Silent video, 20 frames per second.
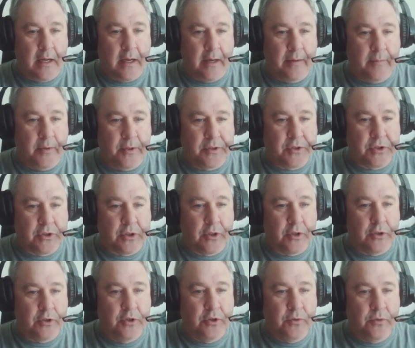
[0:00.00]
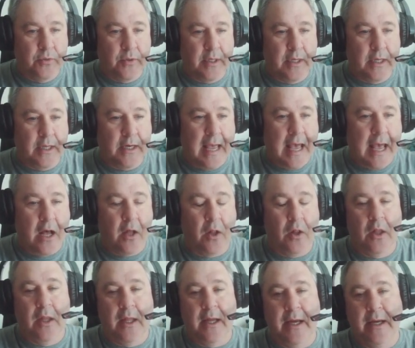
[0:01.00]
going to start doing an
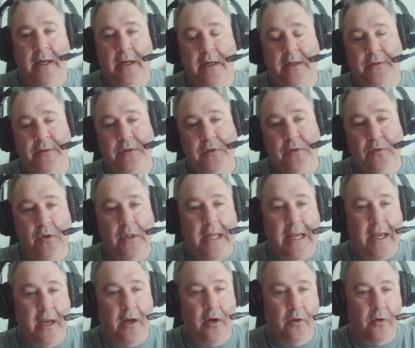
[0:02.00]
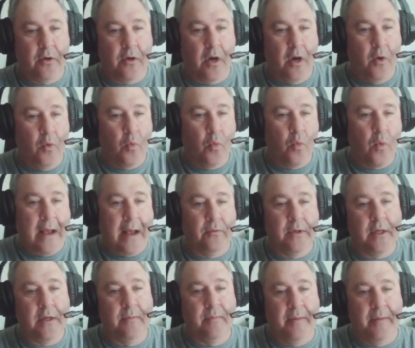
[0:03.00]
outline on a new layer around
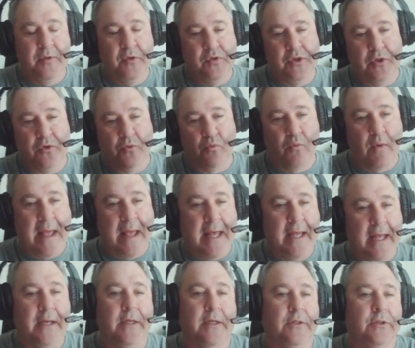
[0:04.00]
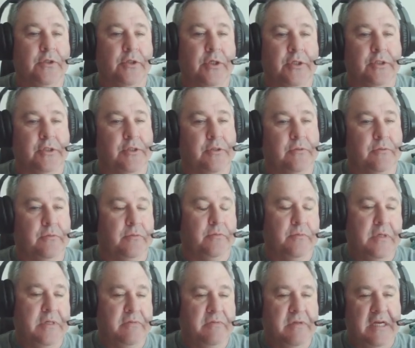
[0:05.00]
him. I'm using red, just
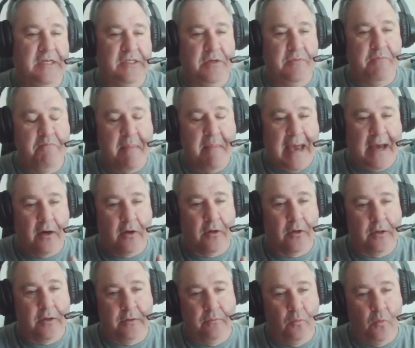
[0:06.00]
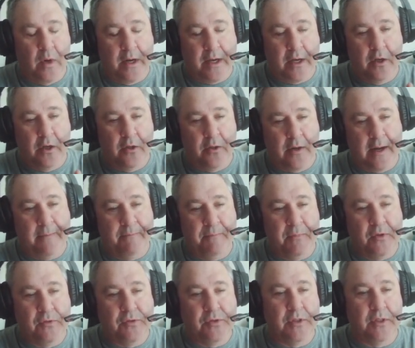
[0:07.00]
it doesn't matter what color I'm
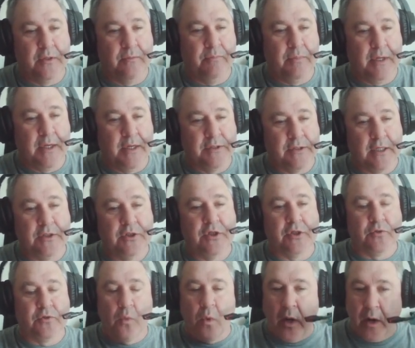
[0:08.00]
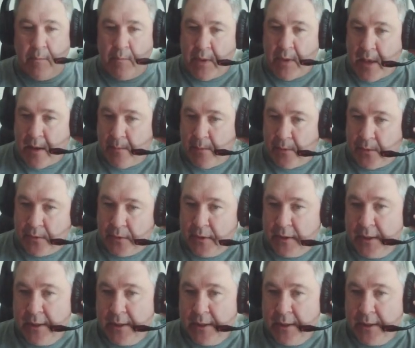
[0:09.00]
using because I just want to be able